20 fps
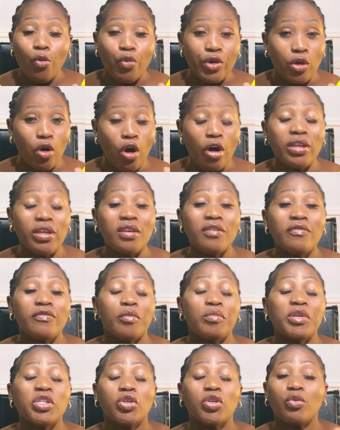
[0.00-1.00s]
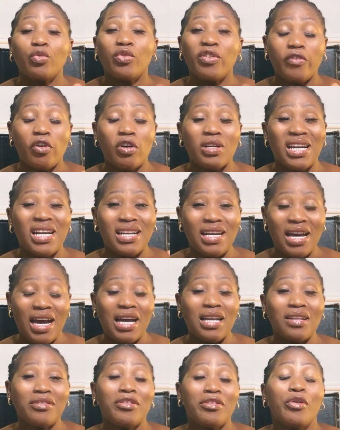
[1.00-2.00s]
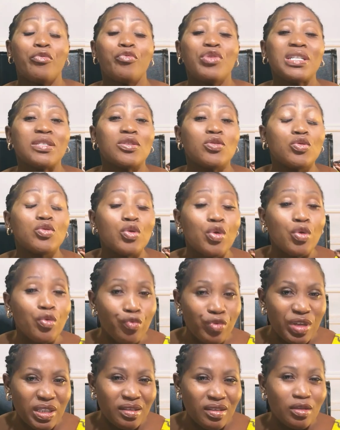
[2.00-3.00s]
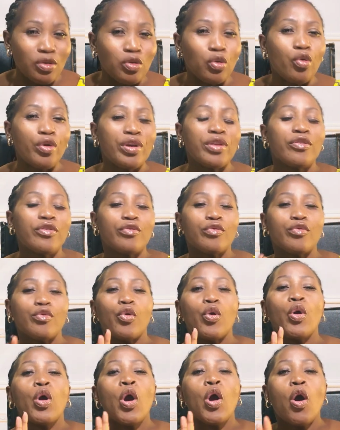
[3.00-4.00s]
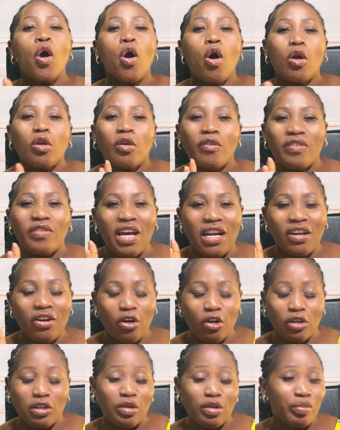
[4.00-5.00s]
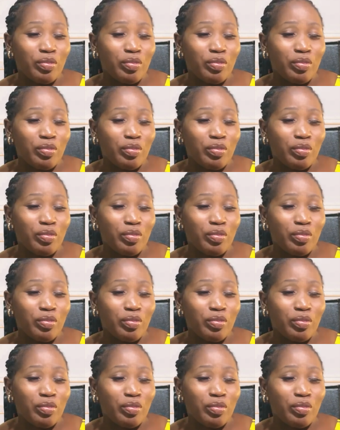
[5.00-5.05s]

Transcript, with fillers: with all the information we've got at hand, there is no reason going through all of that hustle